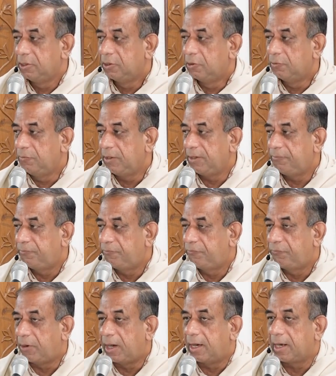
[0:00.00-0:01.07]
who were
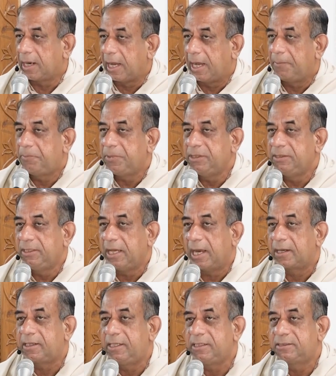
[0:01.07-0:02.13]
far up in the
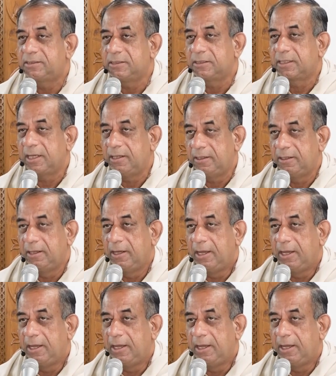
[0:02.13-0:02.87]
Arctic Circle